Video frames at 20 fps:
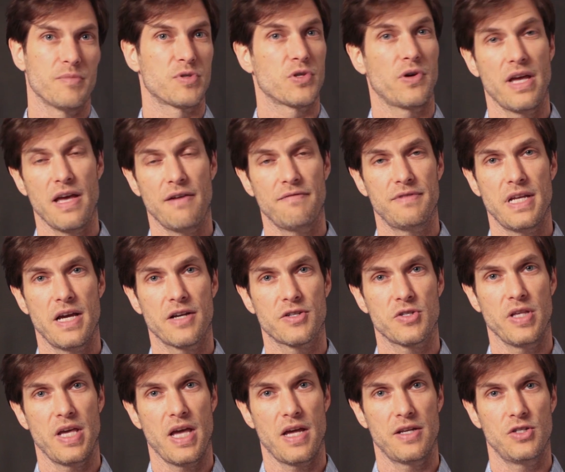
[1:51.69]
so I haven't
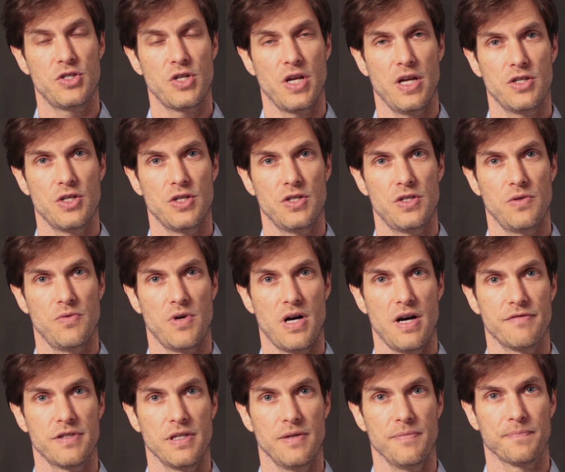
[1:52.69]
actually had to change it too
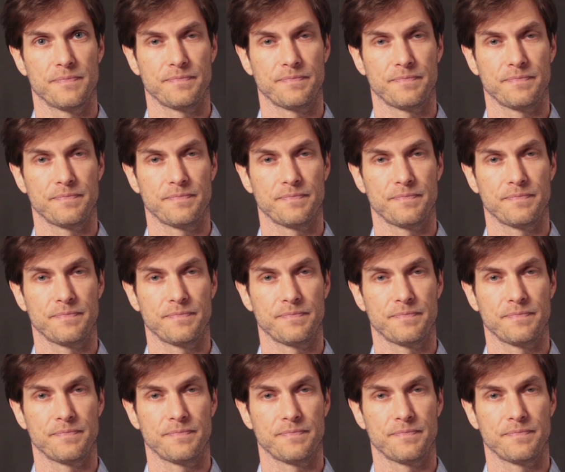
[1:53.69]
often.